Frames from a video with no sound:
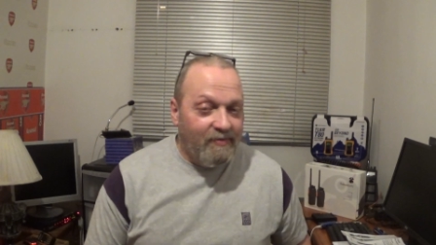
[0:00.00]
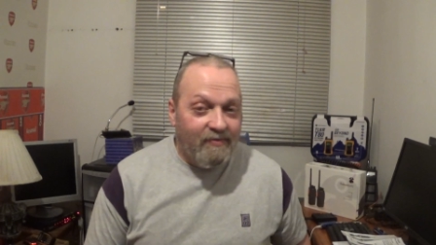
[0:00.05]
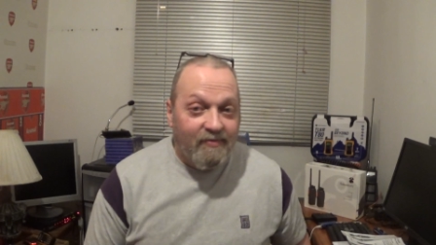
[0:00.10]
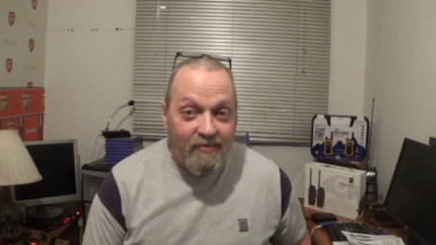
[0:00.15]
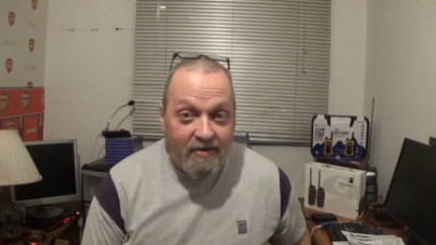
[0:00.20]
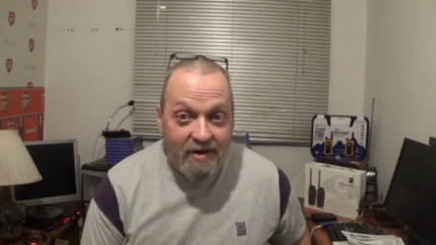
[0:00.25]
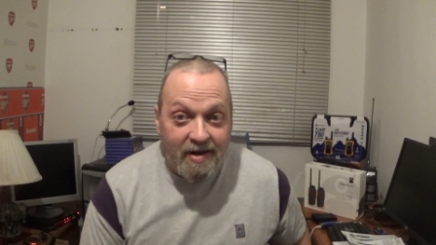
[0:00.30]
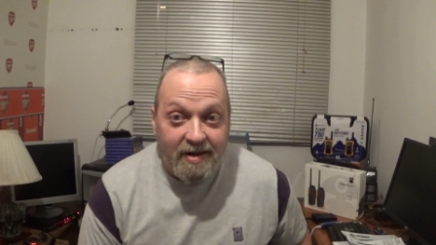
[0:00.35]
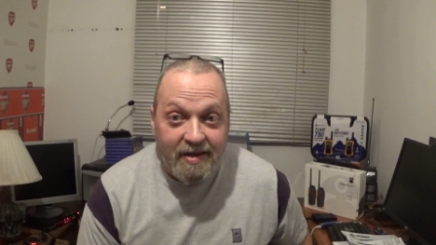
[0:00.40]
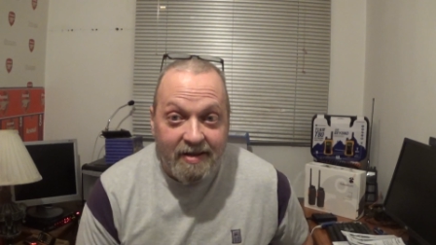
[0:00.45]

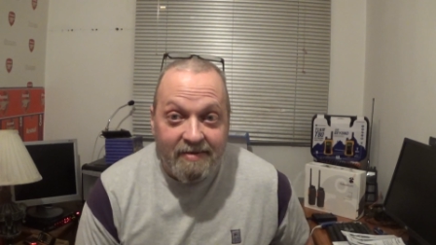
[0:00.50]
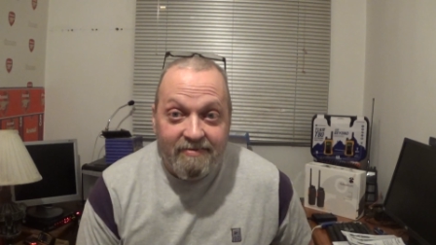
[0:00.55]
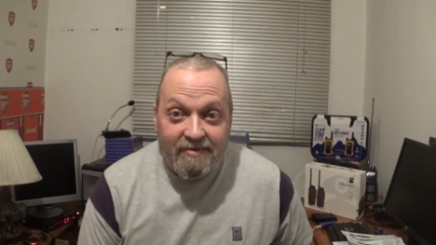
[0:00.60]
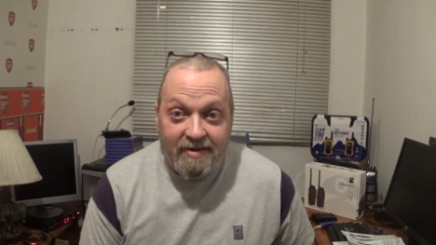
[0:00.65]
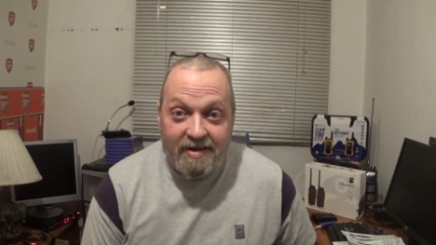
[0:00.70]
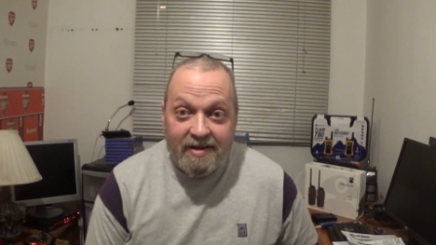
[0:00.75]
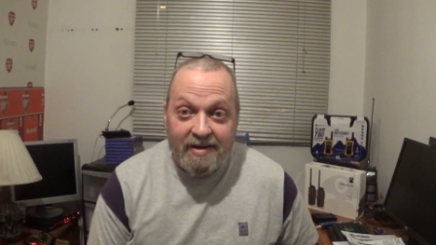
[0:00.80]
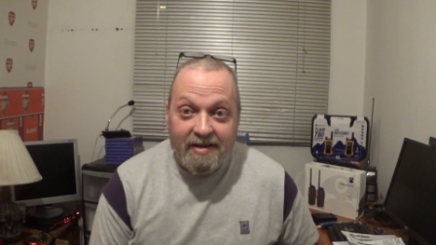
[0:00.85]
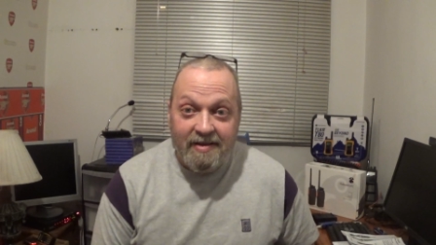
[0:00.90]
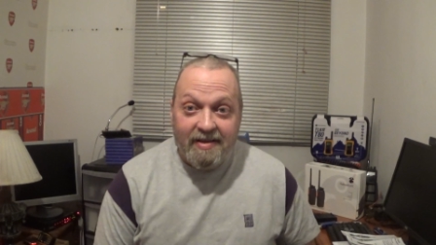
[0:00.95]

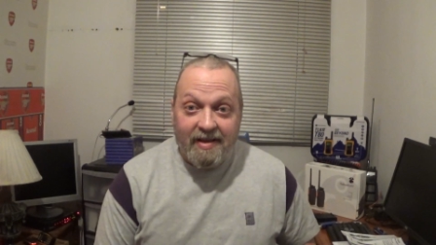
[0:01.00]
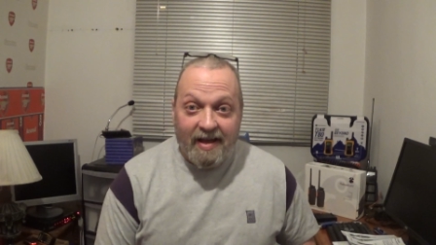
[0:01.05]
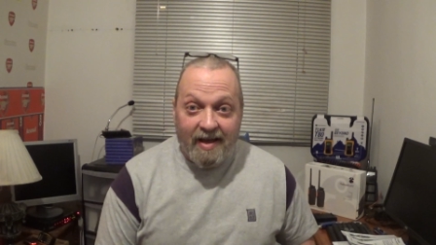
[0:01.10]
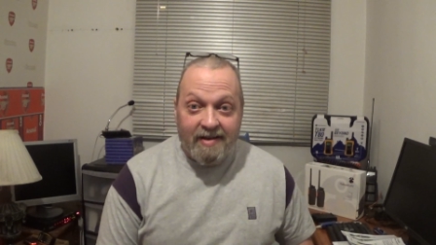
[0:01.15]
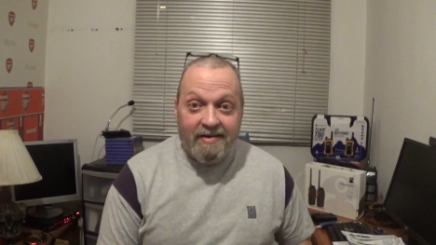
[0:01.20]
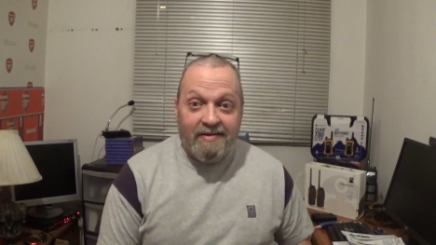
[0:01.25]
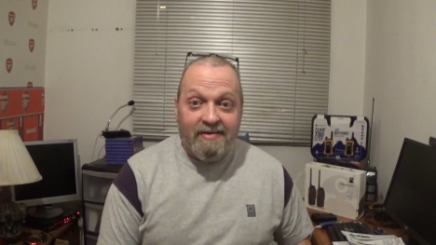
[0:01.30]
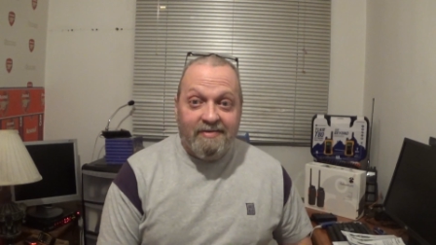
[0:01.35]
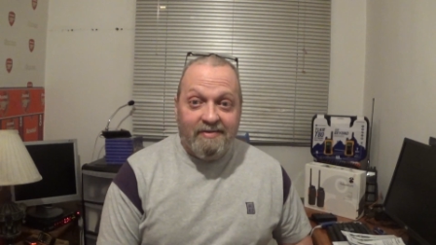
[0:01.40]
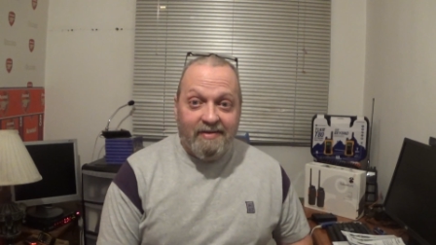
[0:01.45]
Really
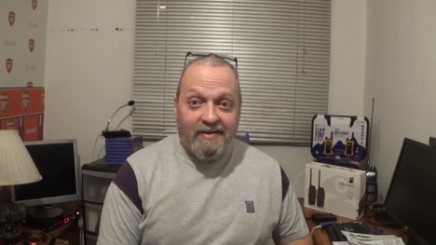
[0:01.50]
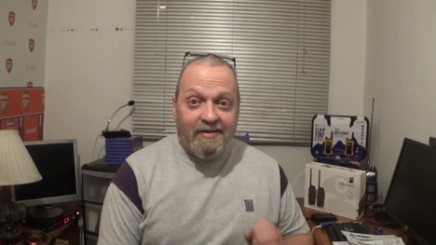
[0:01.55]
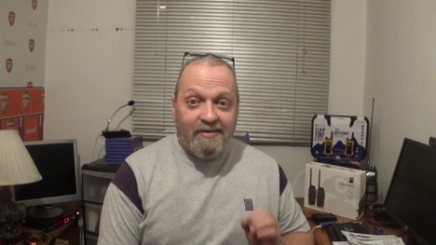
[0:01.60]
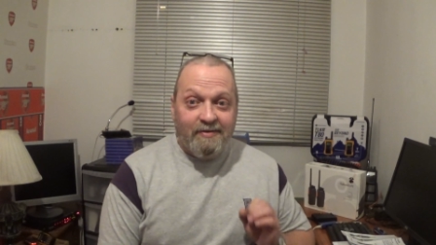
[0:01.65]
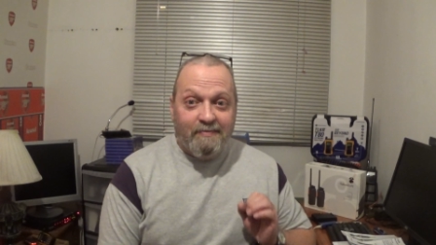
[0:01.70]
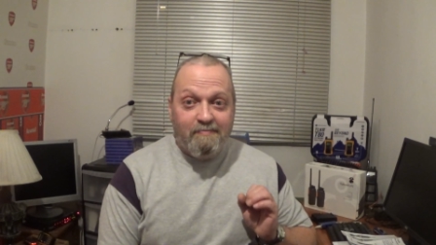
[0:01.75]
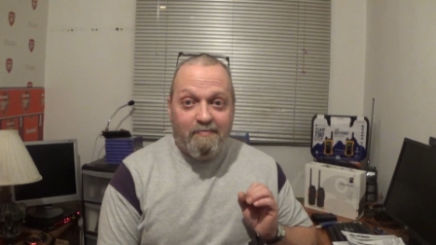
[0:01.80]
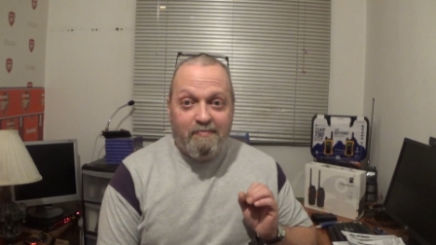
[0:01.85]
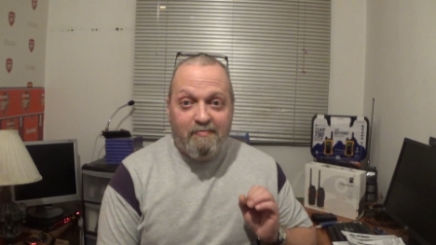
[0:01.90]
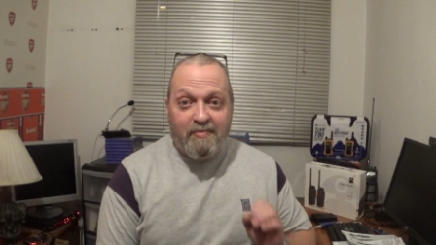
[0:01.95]
had
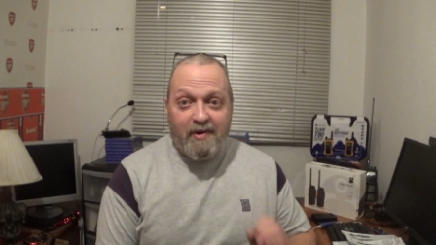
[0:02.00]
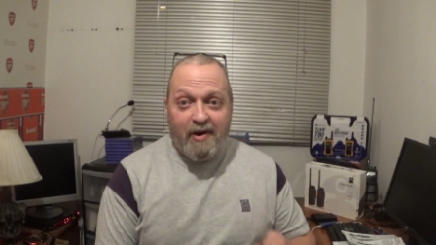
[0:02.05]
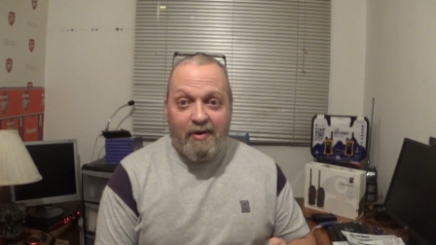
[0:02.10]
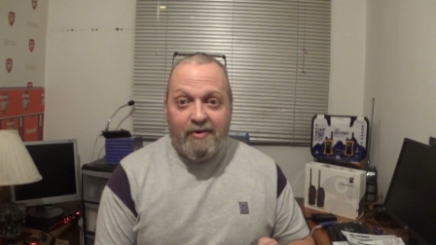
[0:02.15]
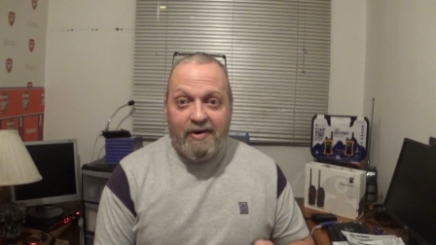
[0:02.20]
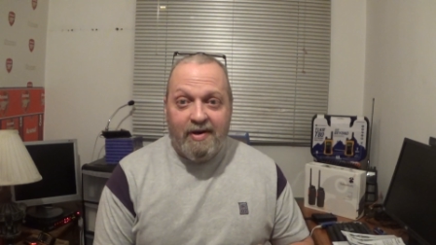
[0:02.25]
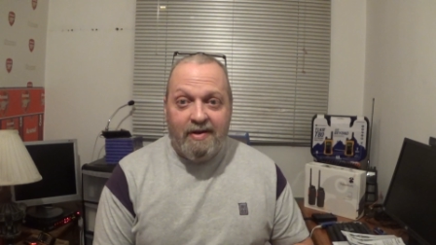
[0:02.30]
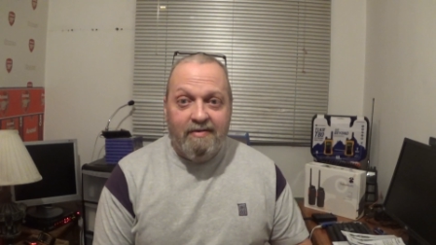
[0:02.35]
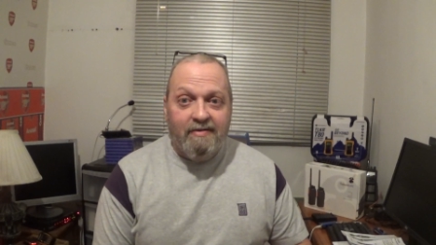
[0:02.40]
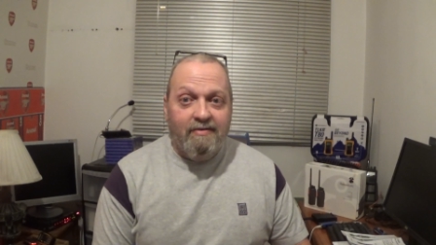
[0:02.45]
a
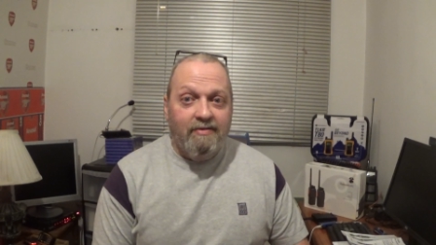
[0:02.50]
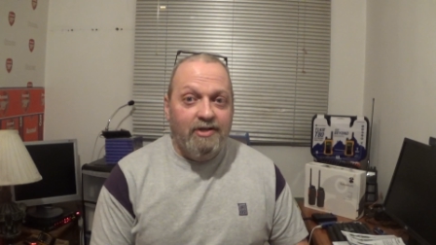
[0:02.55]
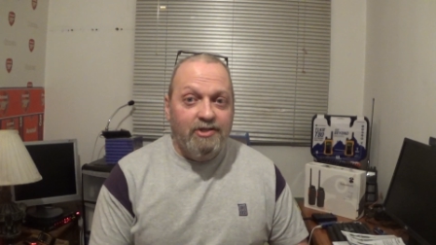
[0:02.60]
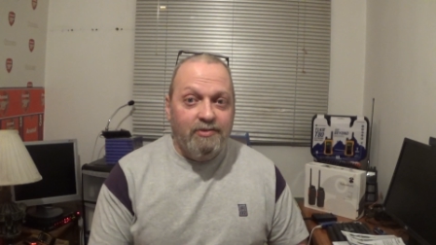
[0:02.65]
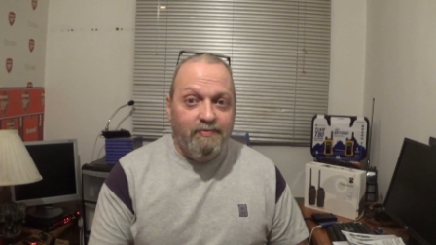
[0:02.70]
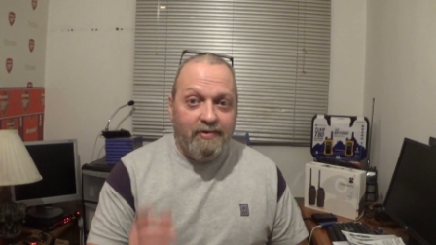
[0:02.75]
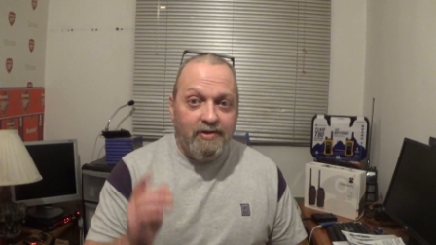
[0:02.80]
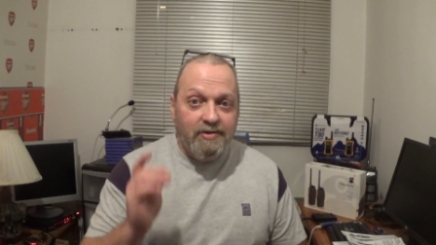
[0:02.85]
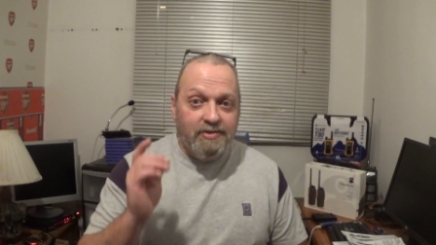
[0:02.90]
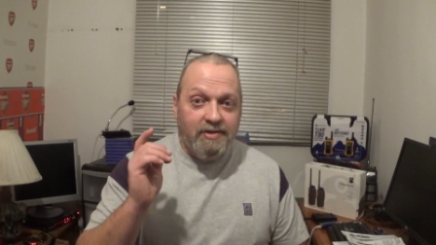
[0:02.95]
belting
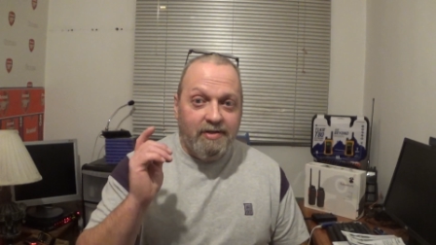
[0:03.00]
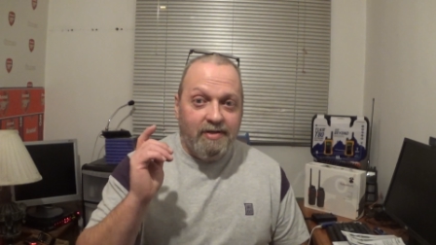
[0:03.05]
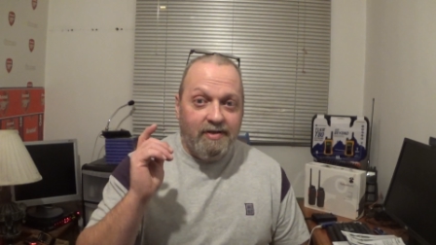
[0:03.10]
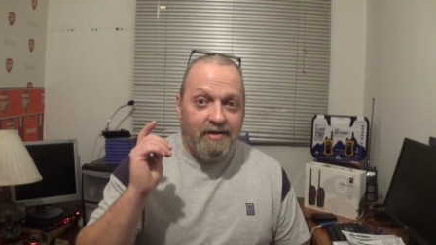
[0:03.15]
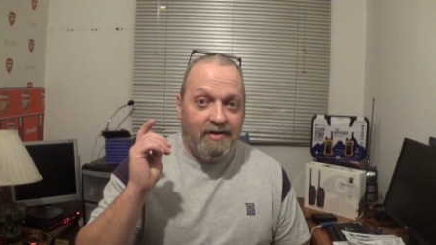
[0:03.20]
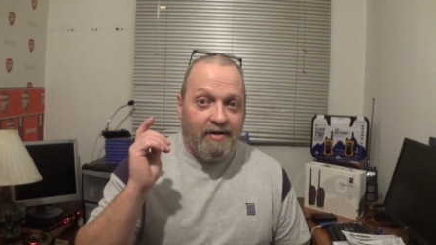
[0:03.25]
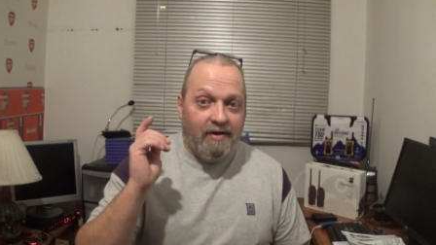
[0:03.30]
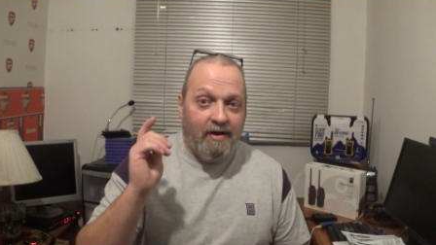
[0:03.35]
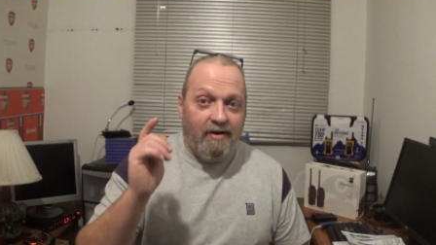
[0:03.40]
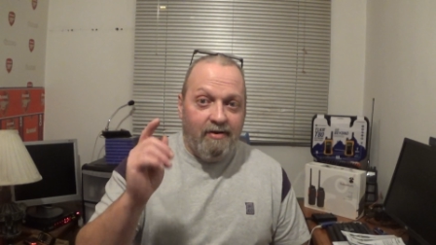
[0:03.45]
Christmas,
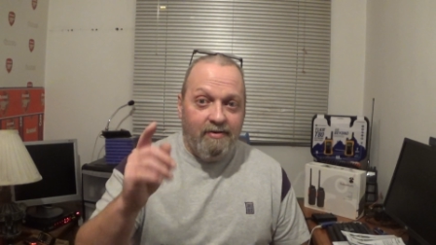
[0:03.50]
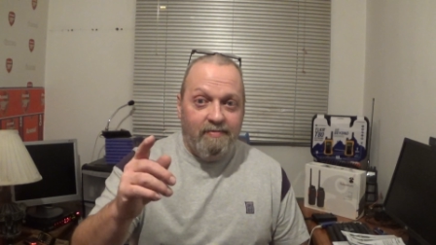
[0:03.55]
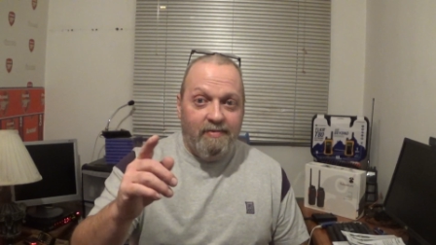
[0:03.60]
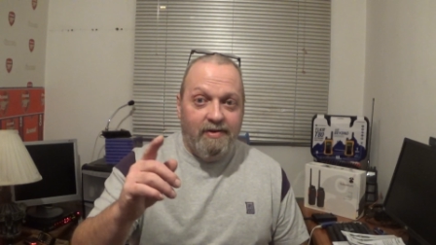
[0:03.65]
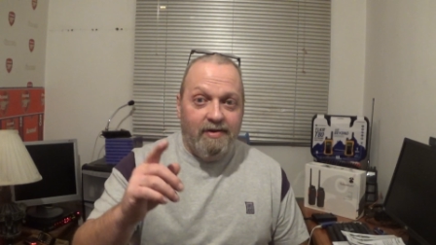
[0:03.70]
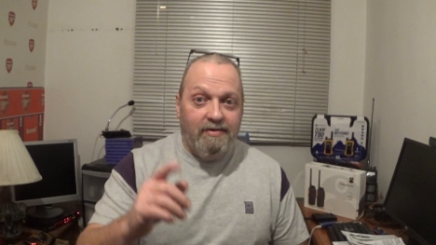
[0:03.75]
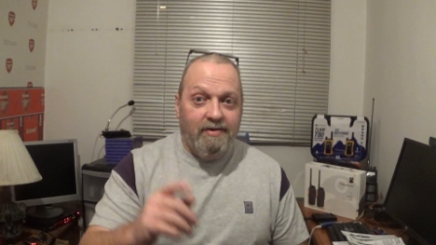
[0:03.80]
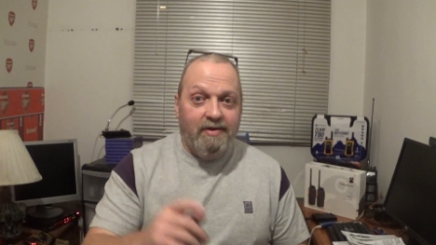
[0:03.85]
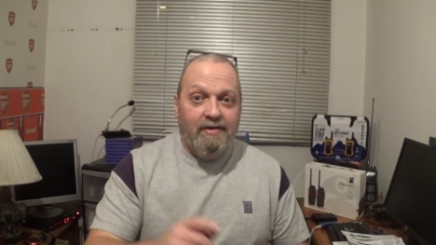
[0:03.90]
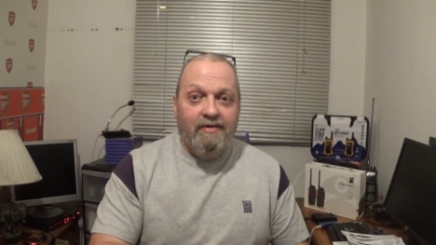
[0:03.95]
and I hope
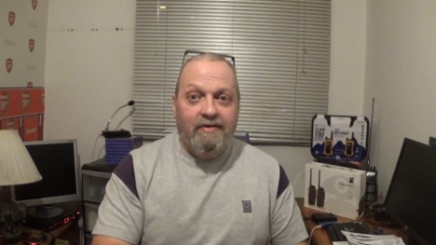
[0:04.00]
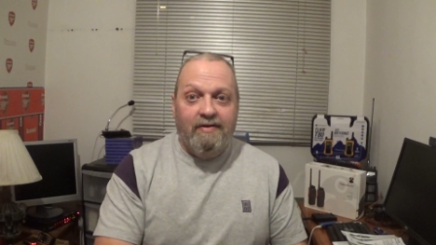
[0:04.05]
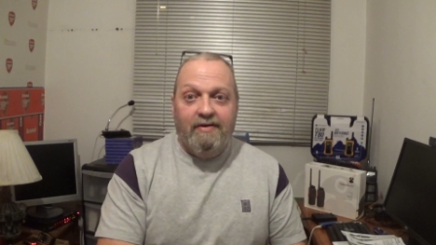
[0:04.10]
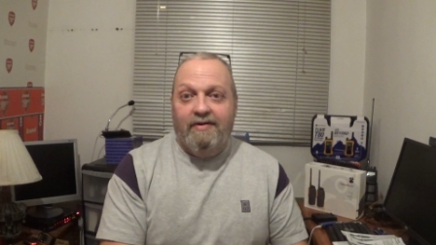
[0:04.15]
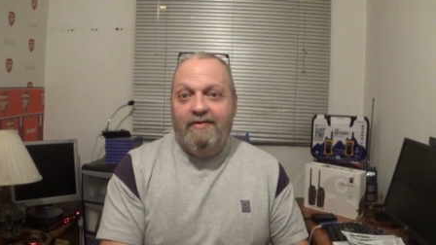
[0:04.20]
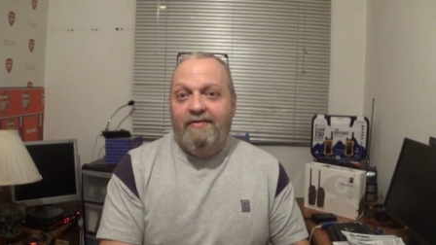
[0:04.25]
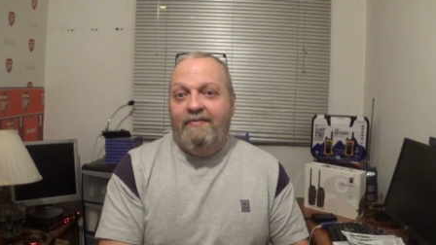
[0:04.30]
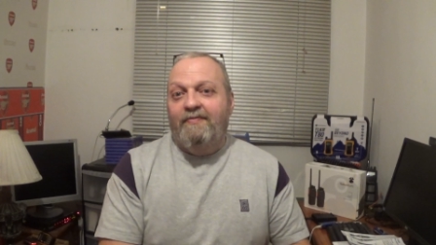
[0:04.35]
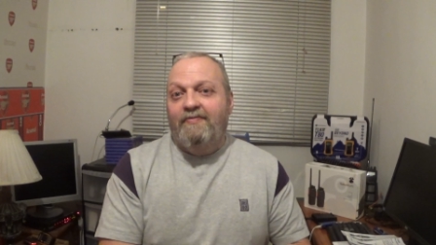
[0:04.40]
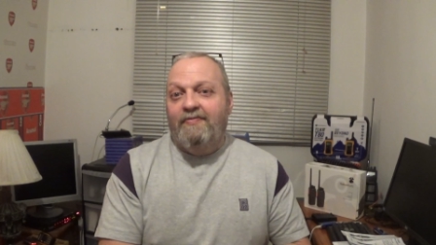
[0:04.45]
that you
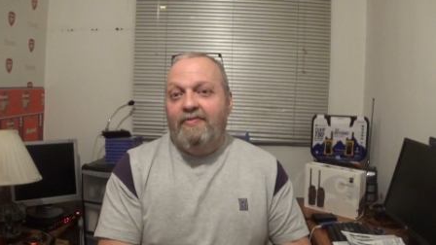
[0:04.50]
lot